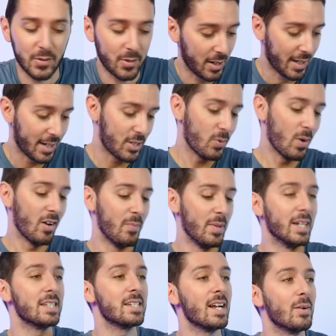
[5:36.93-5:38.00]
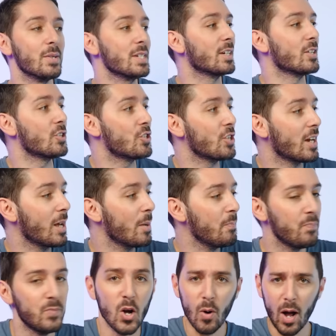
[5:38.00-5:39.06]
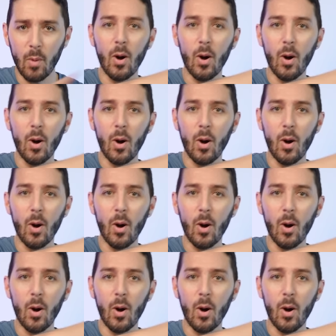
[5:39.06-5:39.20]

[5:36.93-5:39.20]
for like 12 minutes now. Is he gonna shut up? No, I